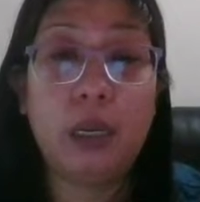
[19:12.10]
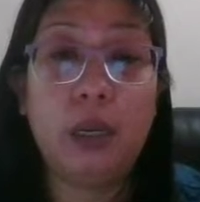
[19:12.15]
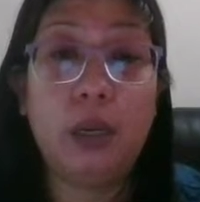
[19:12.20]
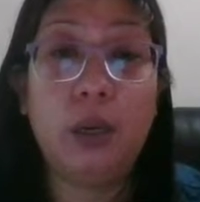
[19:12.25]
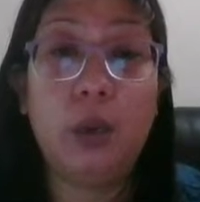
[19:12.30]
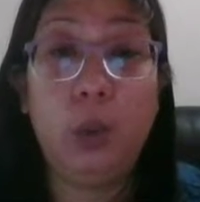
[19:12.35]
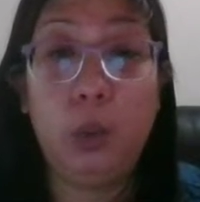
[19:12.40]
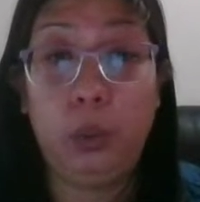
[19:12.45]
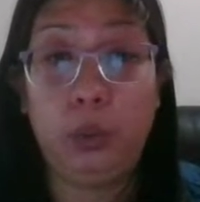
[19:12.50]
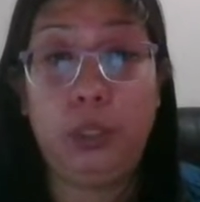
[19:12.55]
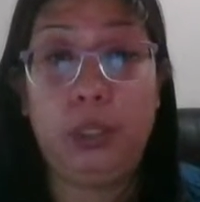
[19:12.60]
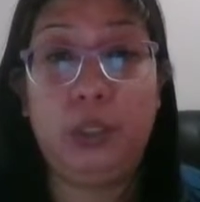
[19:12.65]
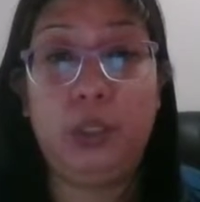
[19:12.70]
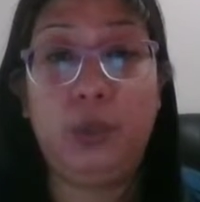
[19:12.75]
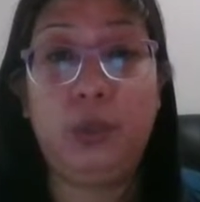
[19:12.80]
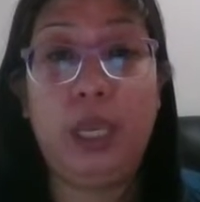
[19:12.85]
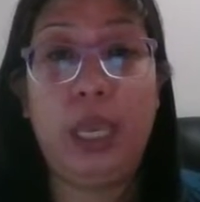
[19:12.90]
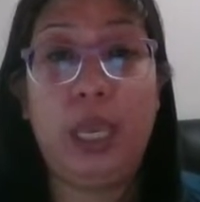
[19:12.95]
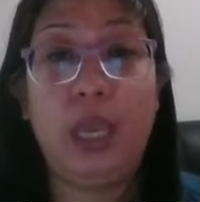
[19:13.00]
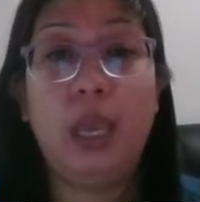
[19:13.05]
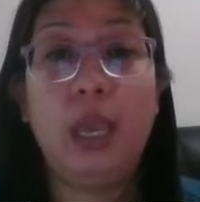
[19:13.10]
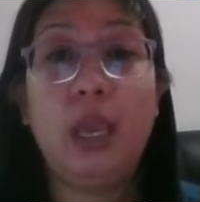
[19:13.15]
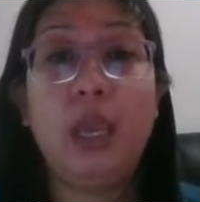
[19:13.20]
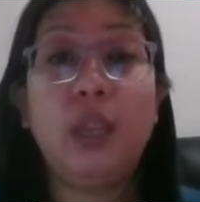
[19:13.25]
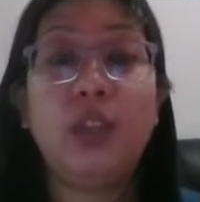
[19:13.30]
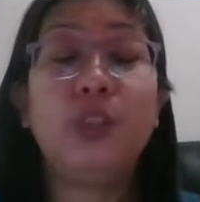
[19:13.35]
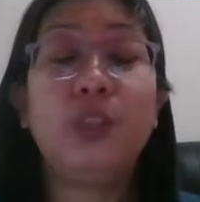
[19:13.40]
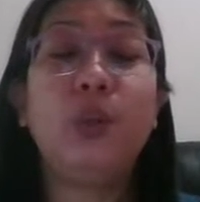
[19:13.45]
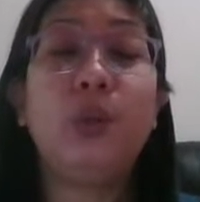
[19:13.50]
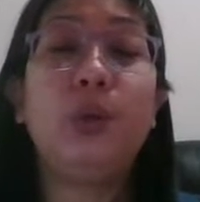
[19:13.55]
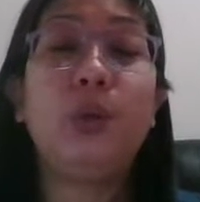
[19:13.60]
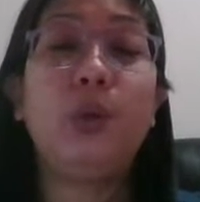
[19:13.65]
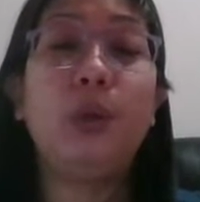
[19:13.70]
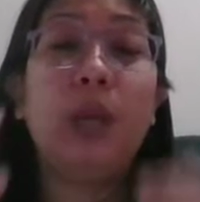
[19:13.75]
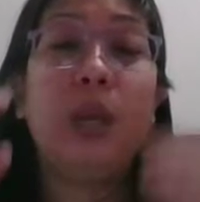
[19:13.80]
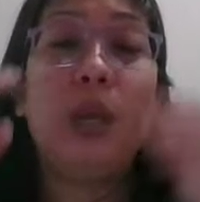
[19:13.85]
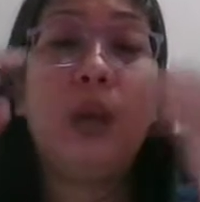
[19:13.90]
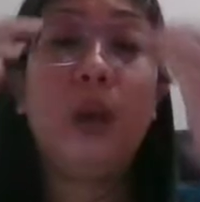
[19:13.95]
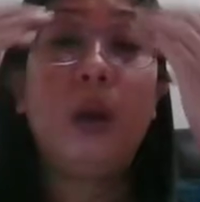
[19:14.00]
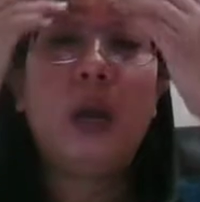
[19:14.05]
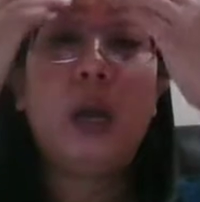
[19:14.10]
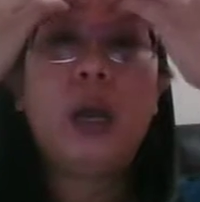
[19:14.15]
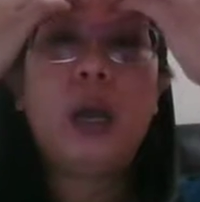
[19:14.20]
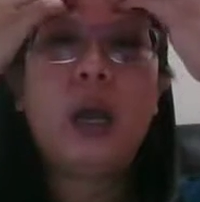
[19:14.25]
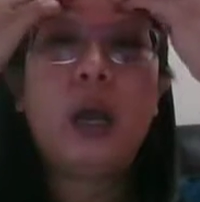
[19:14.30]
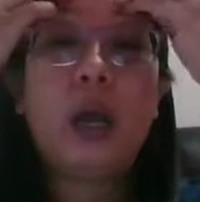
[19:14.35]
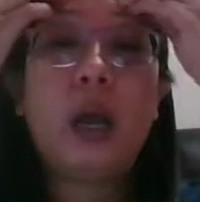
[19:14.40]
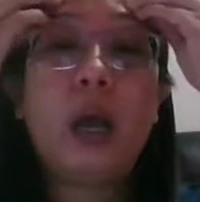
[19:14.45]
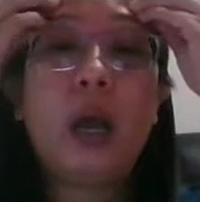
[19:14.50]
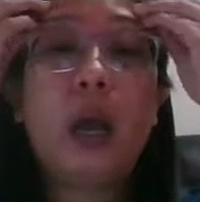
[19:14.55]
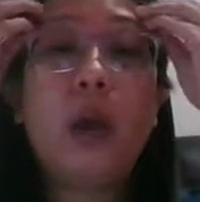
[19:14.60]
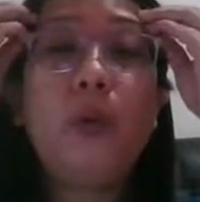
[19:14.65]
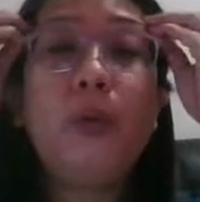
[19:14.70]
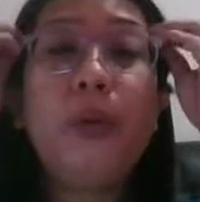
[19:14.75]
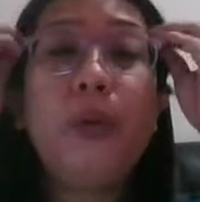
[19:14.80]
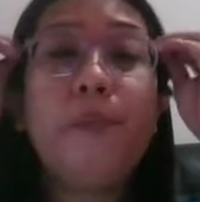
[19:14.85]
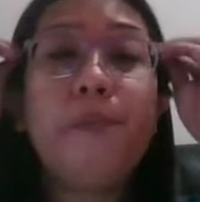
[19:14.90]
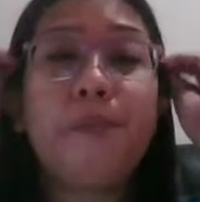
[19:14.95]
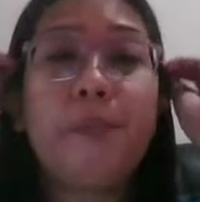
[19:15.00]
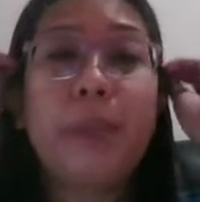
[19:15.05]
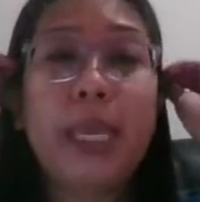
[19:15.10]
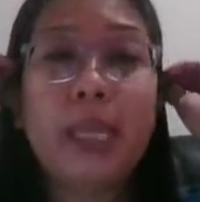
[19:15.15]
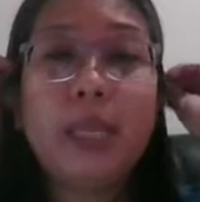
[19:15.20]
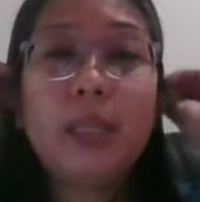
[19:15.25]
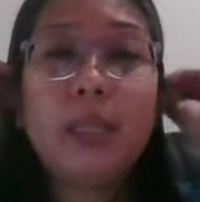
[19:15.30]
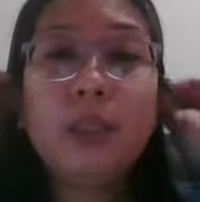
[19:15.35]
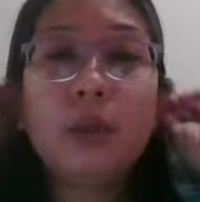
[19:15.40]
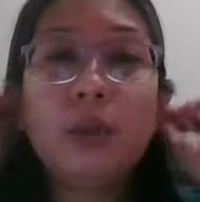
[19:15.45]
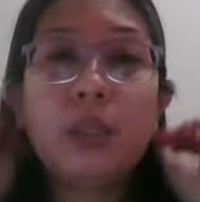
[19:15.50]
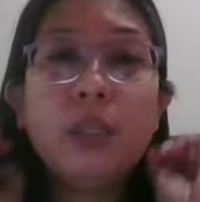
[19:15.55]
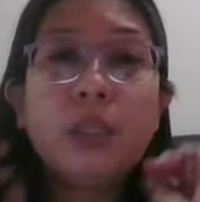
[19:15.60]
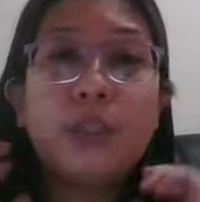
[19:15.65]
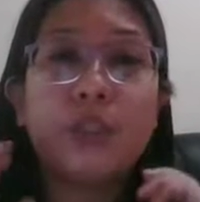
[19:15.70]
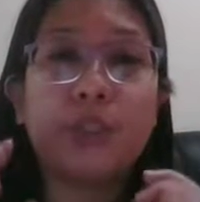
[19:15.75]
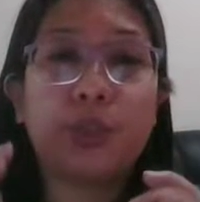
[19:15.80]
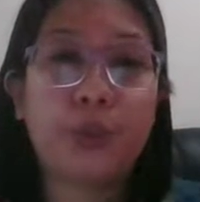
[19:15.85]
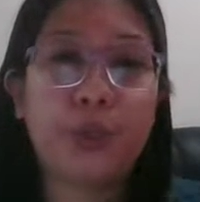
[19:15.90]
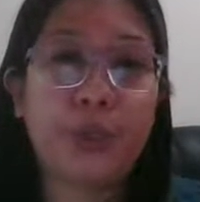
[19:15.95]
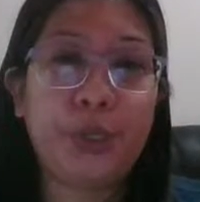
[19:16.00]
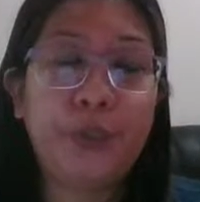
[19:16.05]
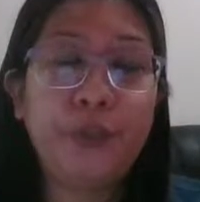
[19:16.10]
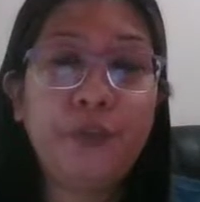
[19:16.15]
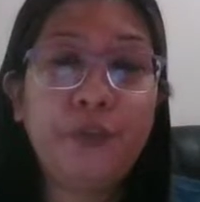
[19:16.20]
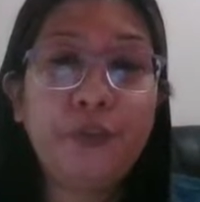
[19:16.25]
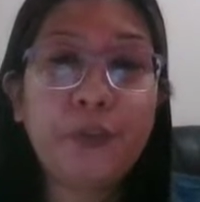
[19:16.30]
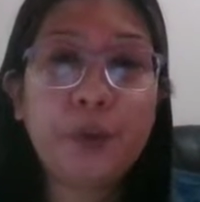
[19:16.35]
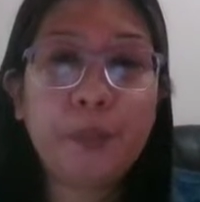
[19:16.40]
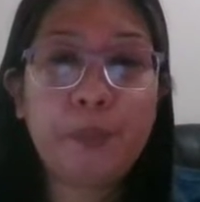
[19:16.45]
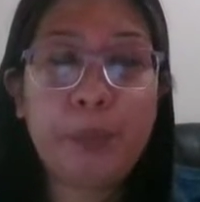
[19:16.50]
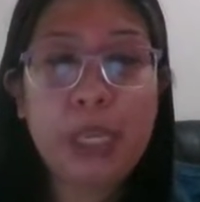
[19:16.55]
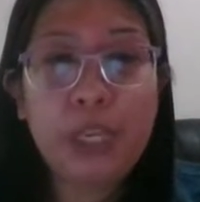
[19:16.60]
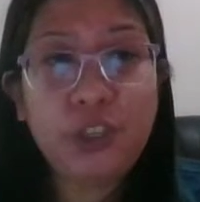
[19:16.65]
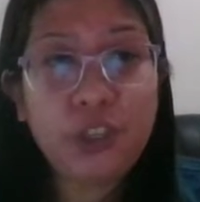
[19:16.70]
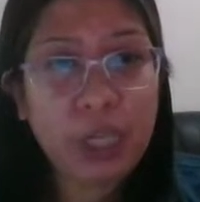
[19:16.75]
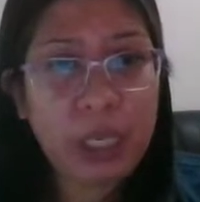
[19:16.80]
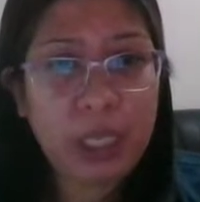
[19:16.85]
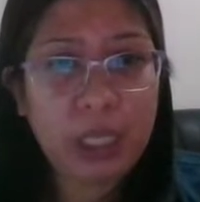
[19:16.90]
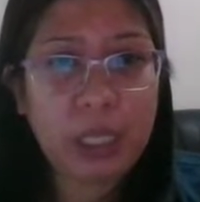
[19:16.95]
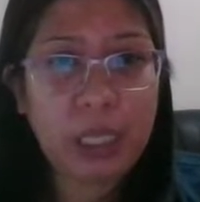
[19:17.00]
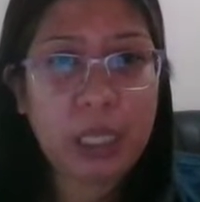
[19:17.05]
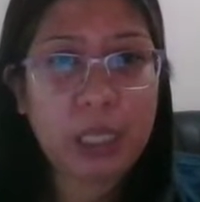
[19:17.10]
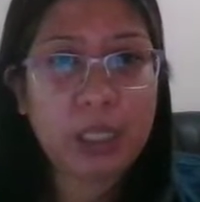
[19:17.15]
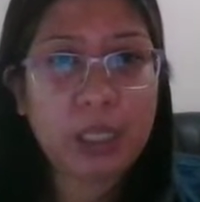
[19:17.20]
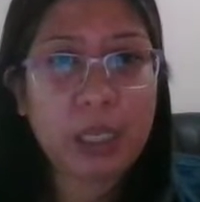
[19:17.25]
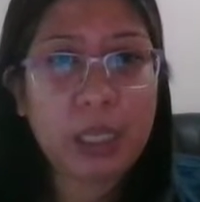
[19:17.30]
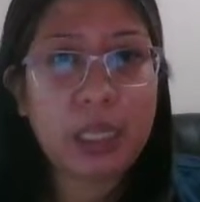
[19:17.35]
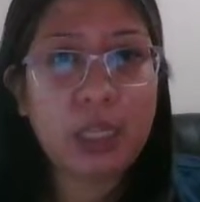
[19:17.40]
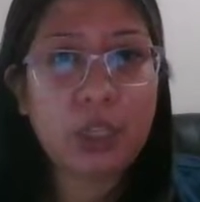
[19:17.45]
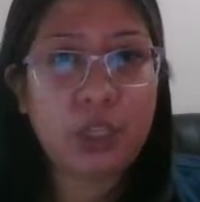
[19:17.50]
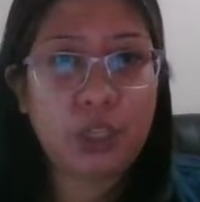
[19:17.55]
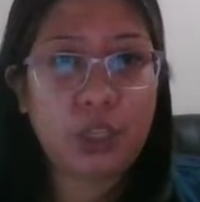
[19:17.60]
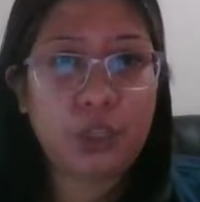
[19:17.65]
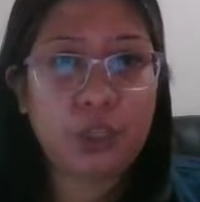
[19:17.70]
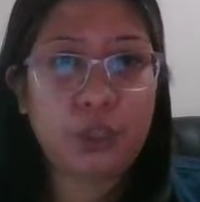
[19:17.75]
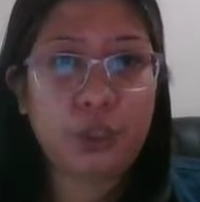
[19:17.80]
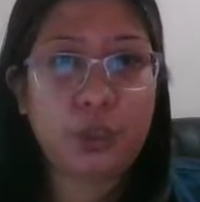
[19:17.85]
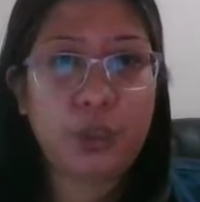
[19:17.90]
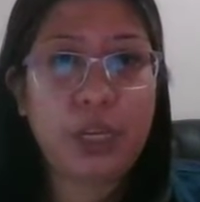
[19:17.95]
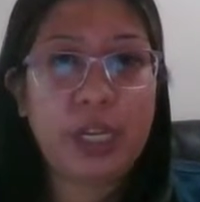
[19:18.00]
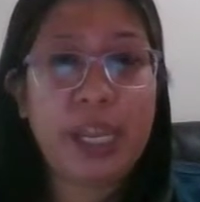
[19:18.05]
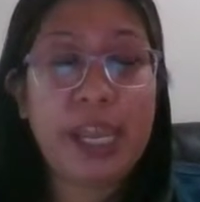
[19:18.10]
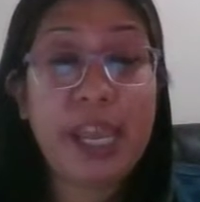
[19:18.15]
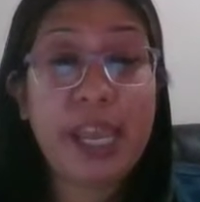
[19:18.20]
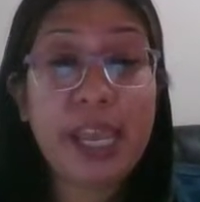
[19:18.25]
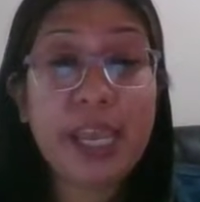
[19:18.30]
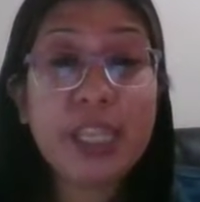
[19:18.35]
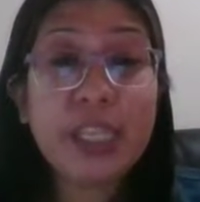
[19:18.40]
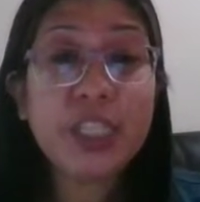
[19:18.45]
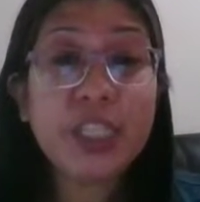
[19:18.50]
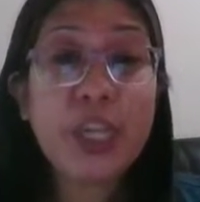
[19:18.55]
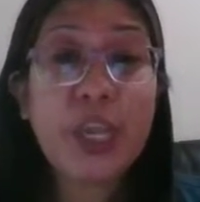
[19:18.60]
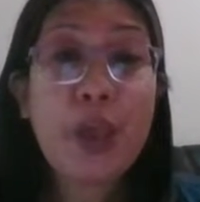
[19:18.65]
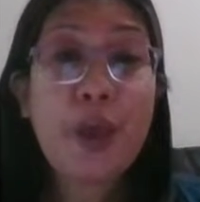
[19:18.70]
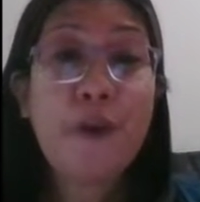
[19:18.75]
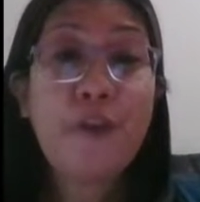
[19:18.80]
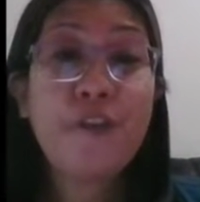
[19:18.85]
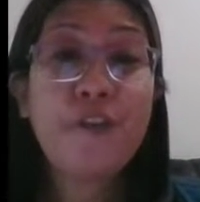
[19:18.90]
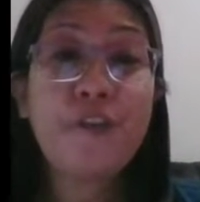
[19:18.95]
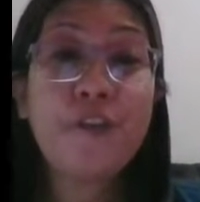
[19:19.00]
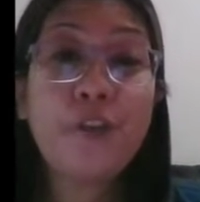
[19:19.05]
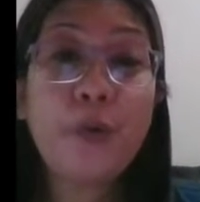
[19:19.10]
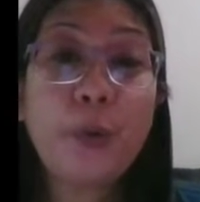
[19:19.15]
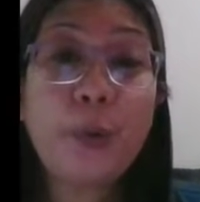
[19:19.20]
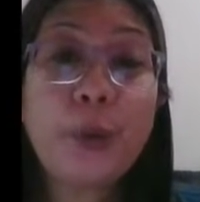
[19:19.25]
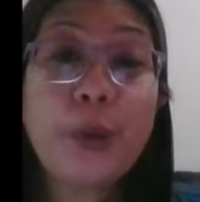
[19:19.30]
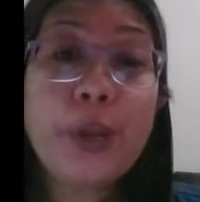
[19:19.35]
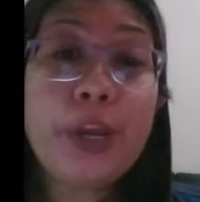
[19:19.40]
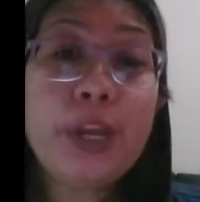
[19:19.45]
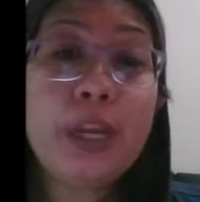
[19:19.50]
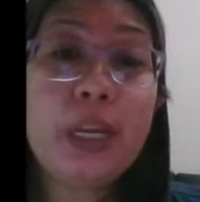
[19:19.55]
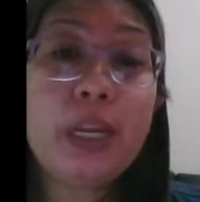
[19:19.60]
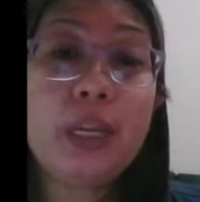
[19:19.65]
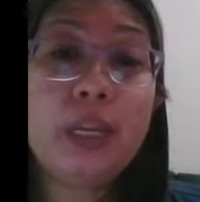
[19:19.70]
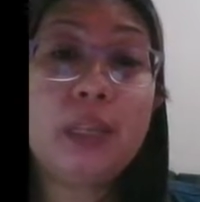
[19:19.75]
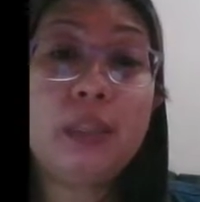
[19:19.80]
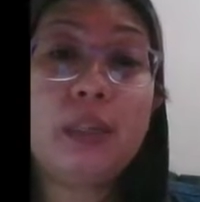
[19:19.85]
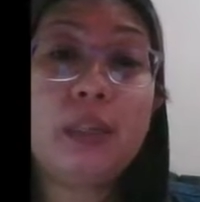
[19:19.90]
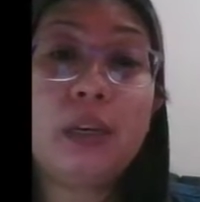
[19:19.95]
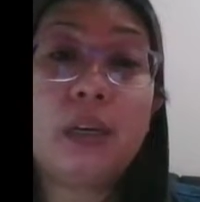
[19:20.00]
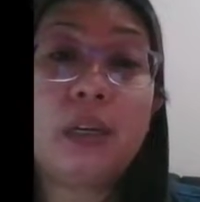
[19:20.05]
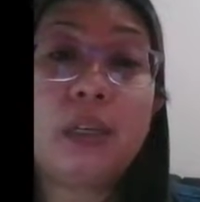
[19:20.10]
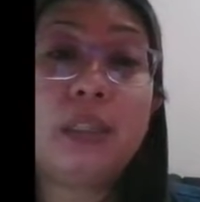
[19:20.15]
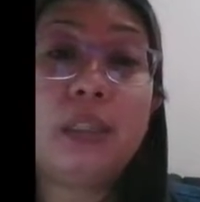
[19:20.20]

holes. Okay, so our main concern for BJT transistor is for the